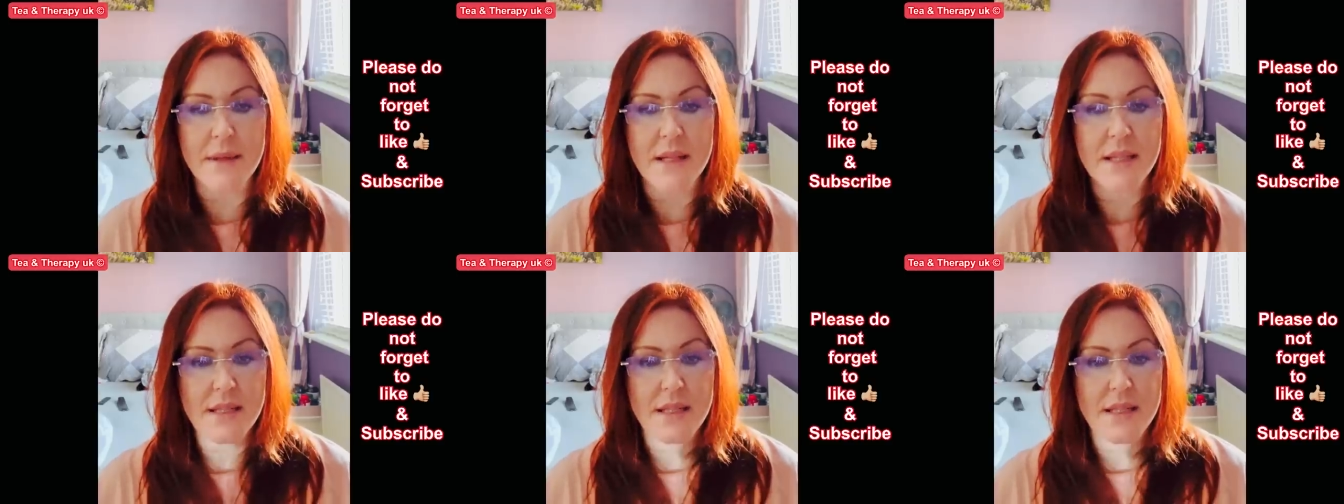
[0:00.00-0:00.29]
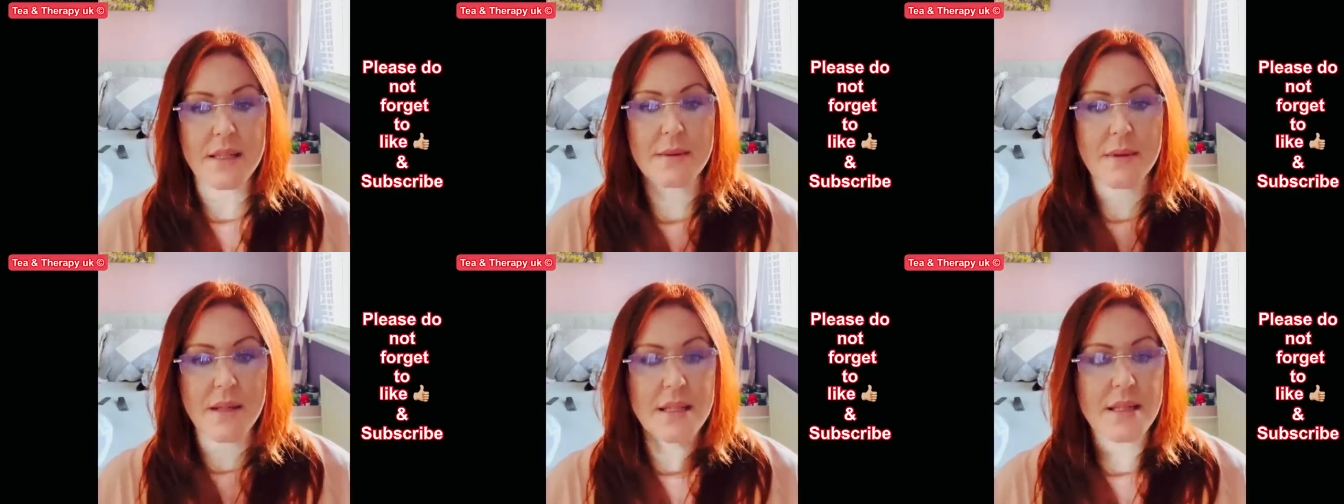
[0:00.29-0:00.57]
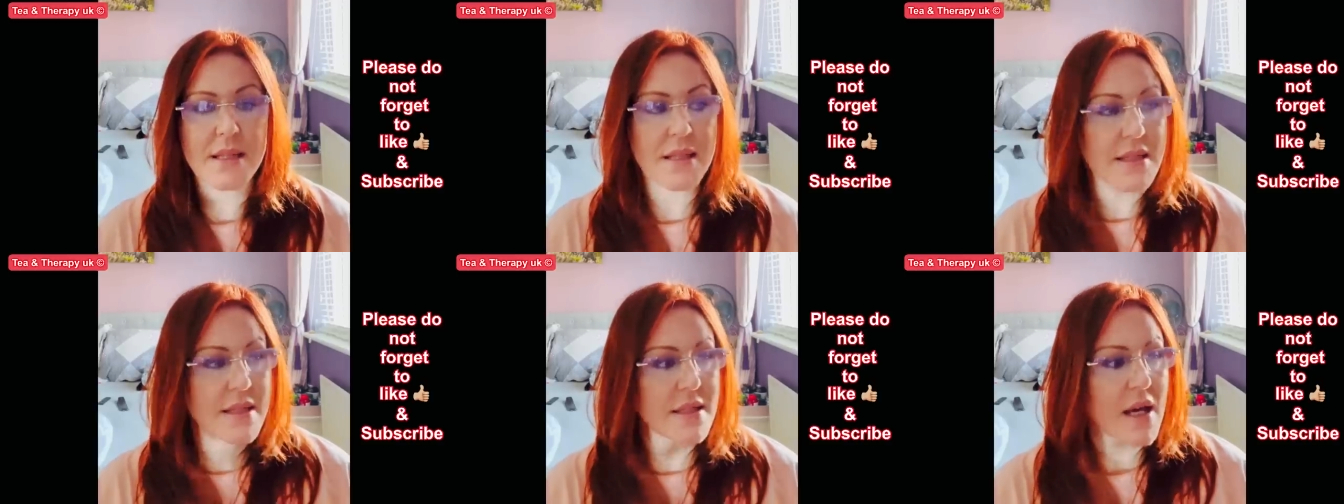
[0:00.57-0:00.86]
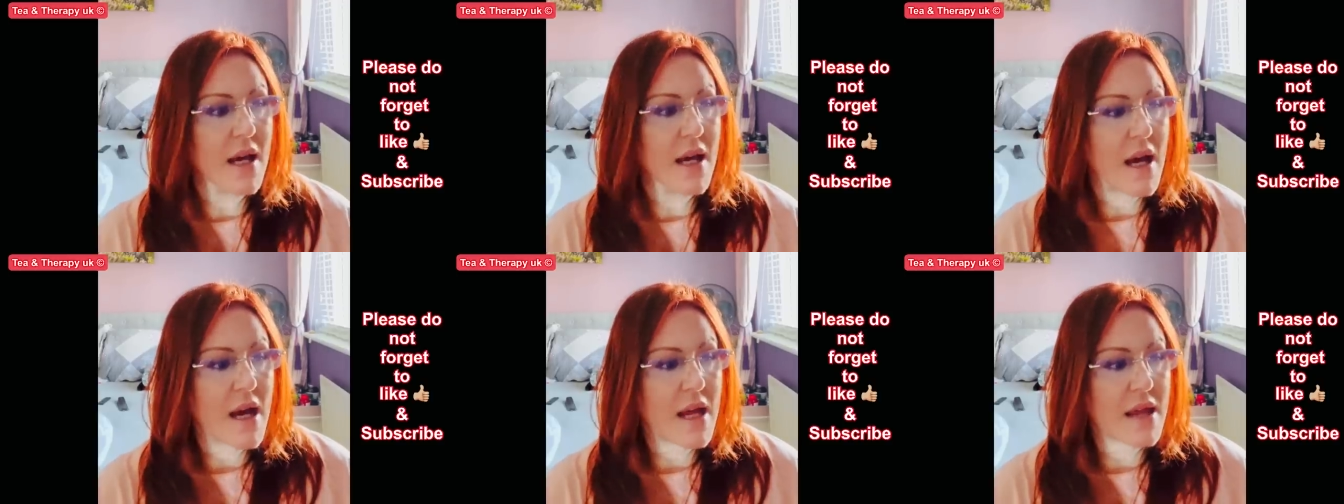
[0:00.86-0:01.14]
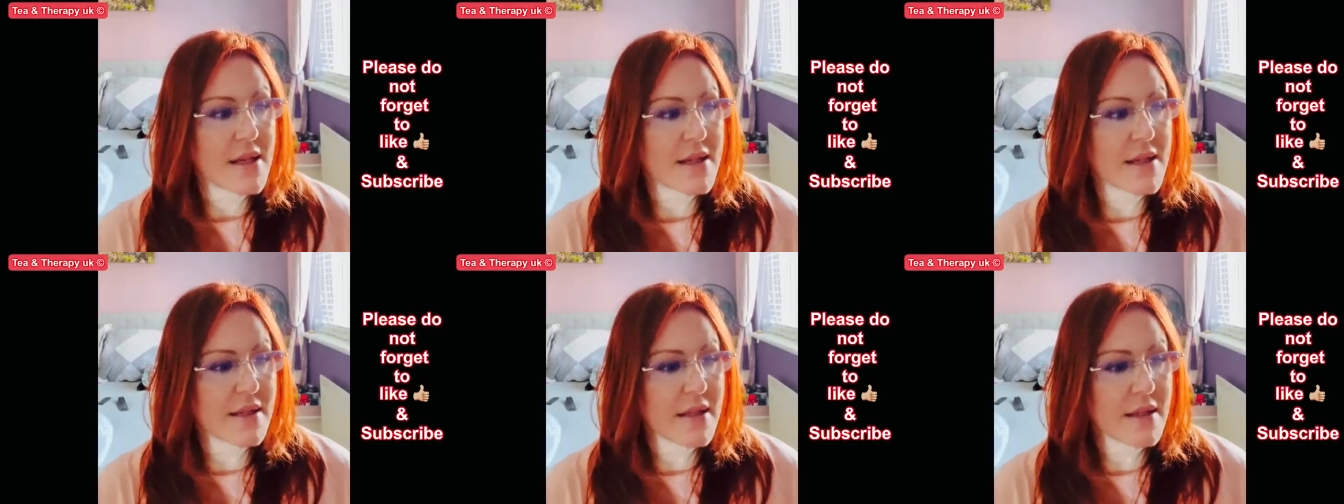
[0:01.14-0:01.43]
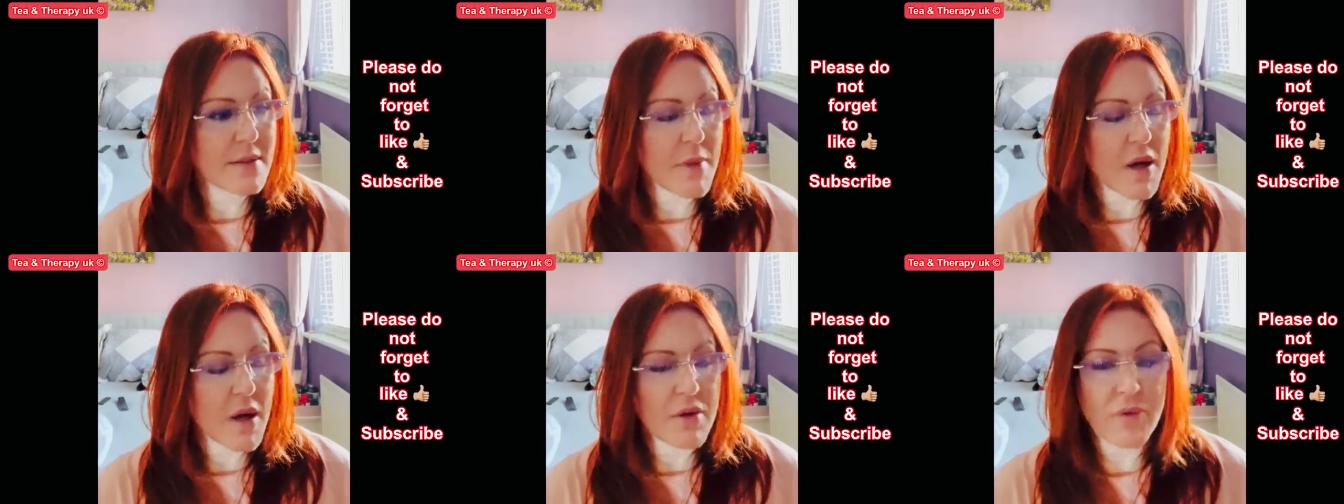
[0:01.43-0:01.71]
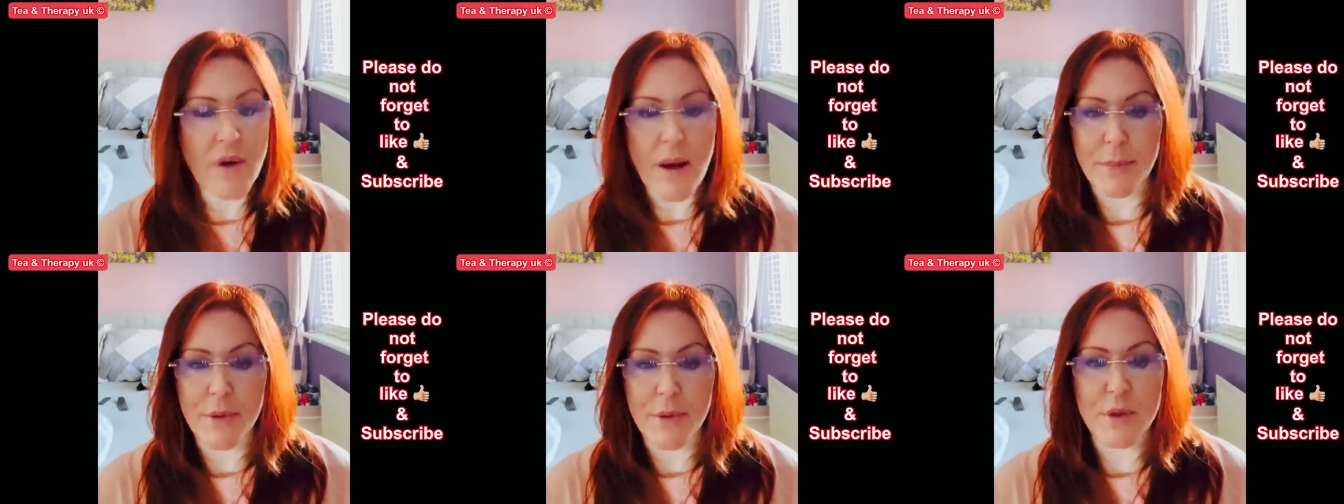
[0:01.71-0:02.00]
This is, this is, this is my
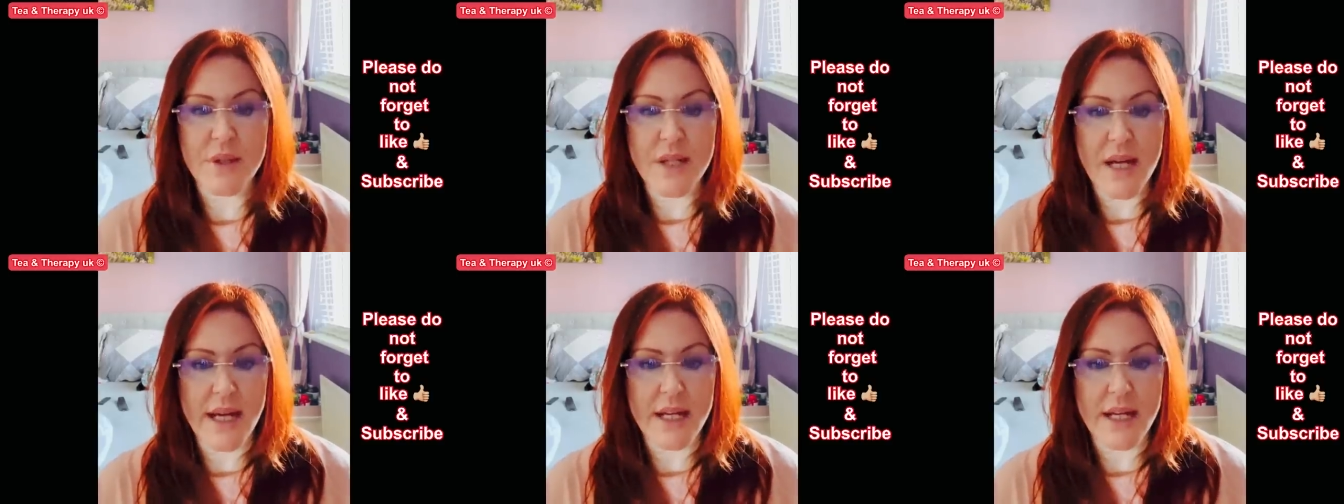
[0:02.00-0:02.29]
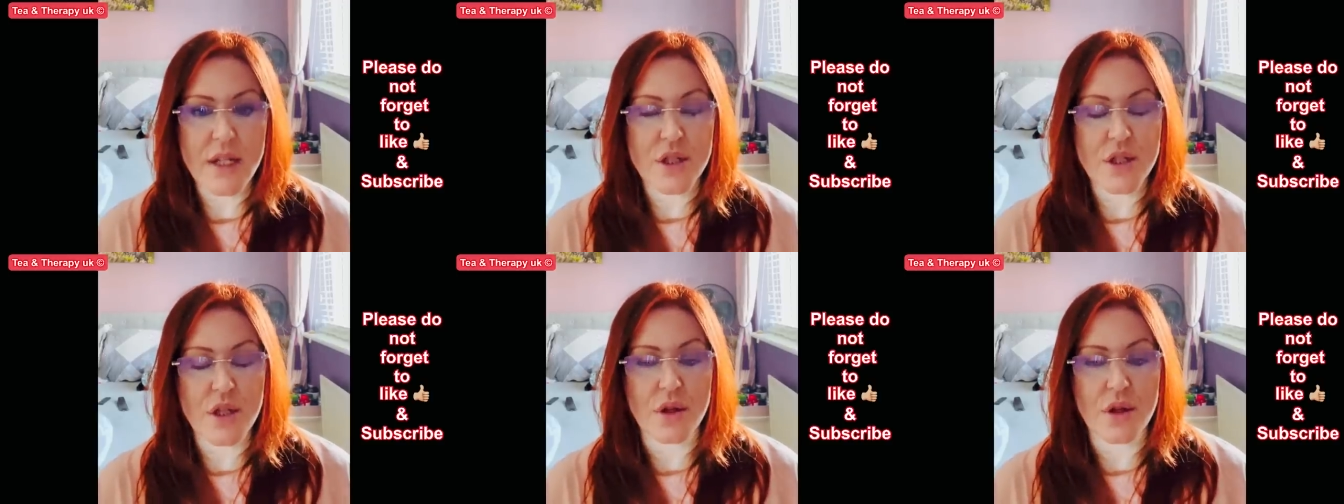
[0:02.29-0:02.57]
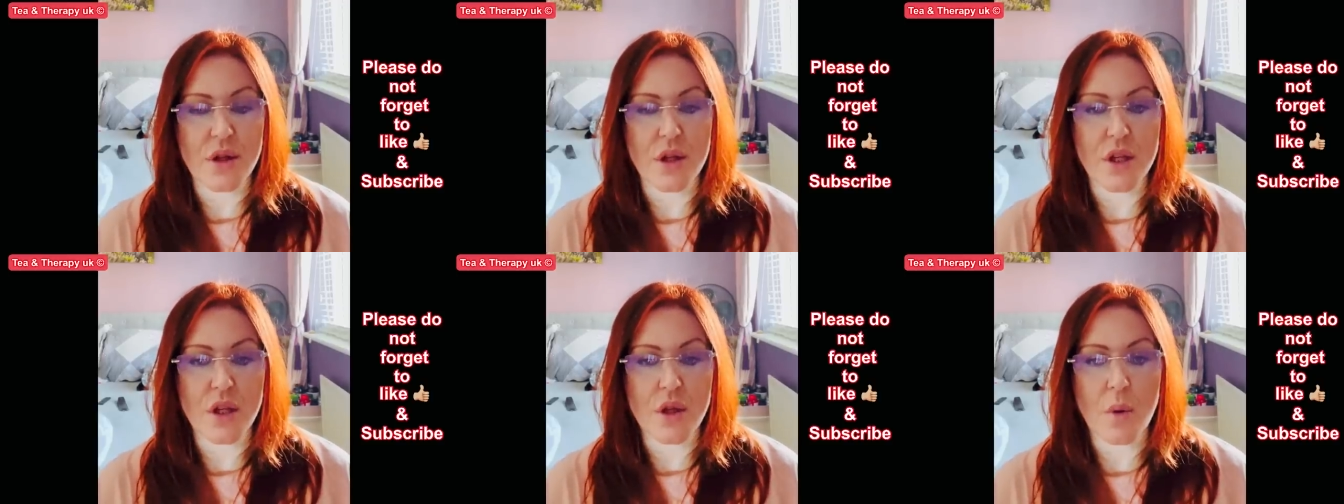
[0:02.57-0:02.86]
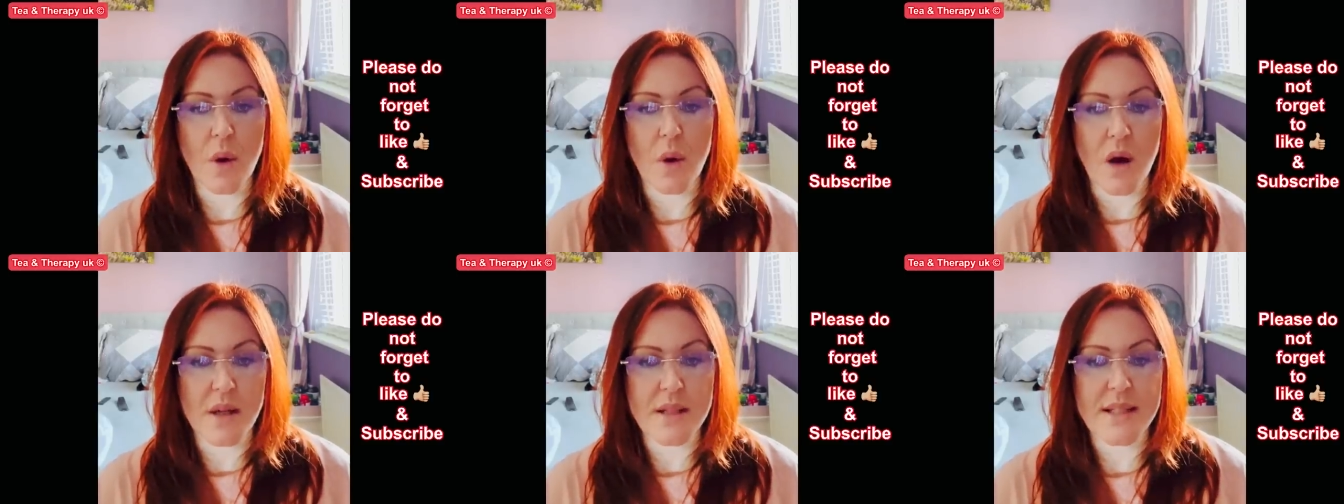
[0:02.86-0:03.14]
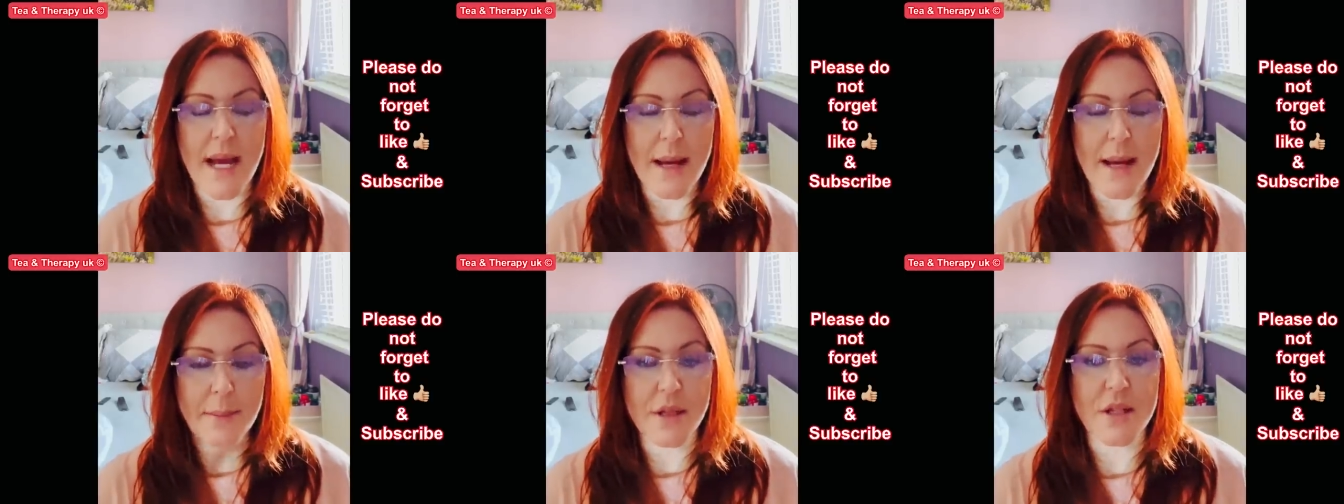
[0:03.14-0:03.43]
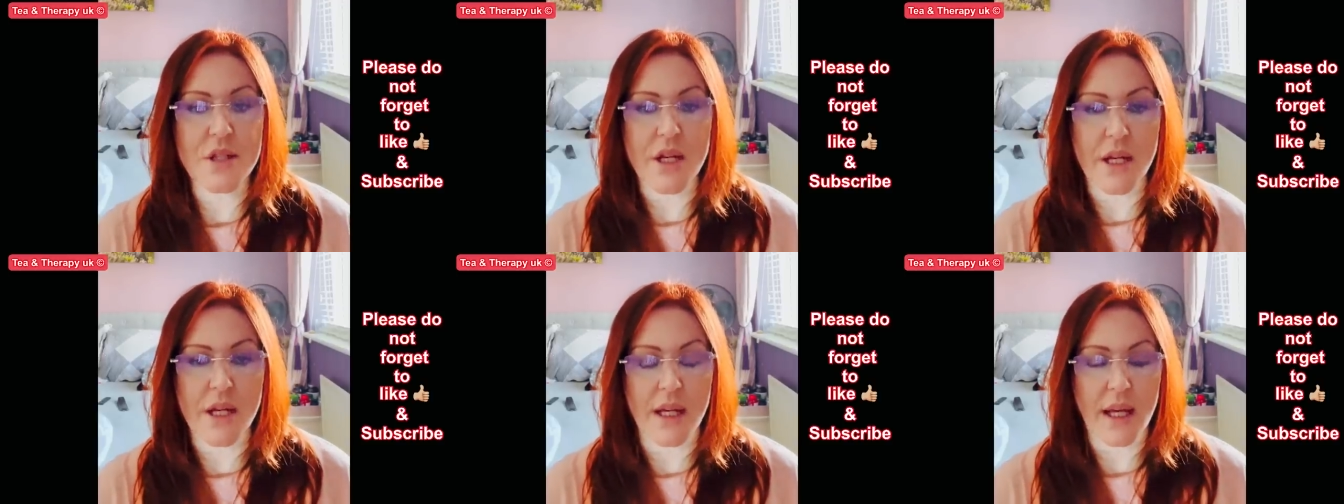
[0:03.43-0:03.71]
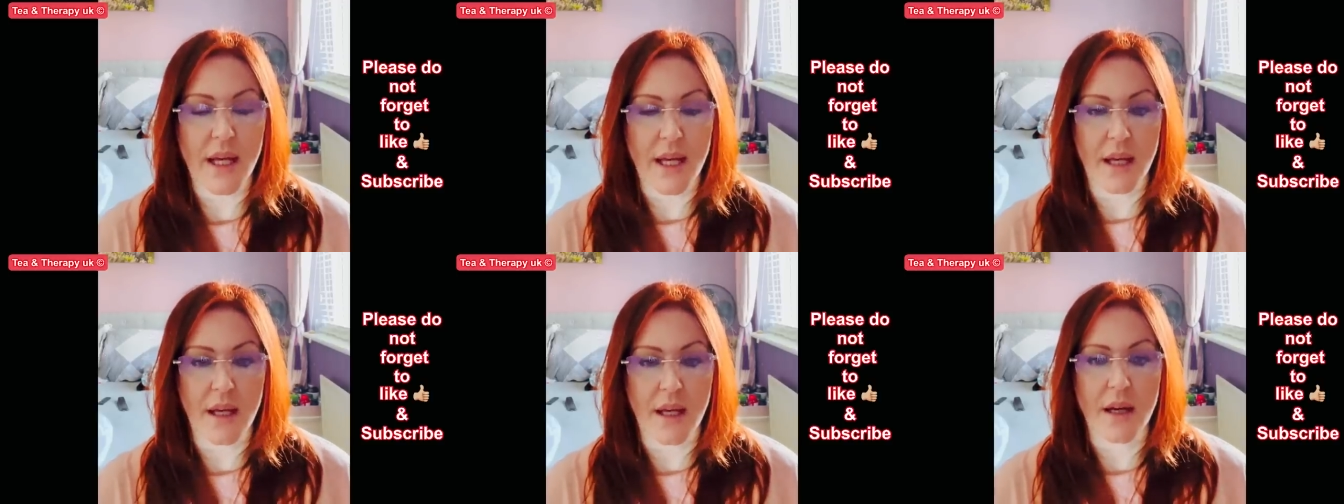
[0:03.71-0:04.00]
reputation that you are damaging
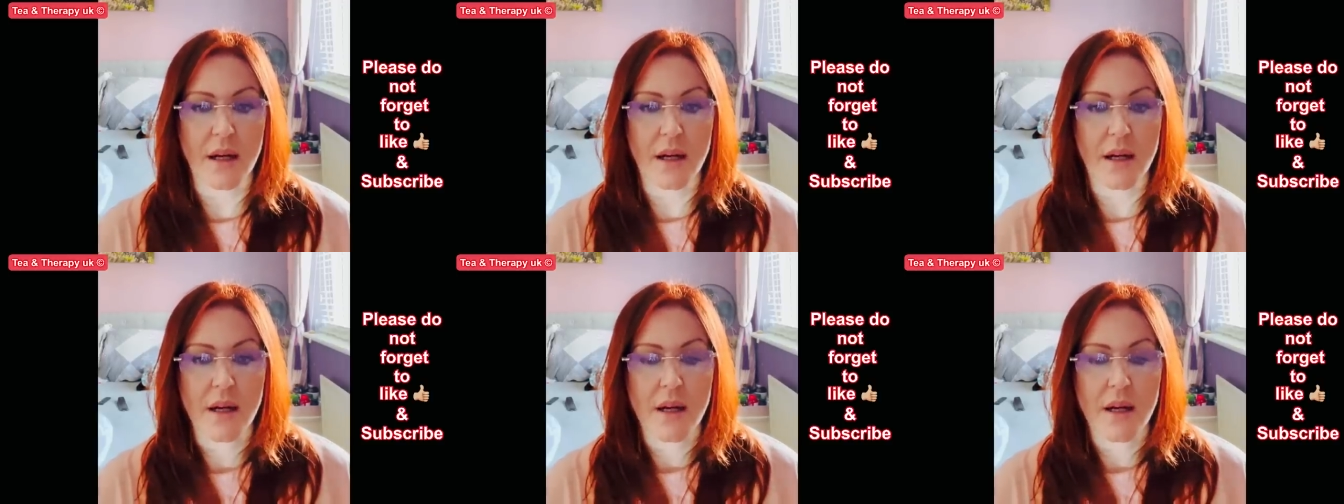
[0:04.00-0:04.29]
here.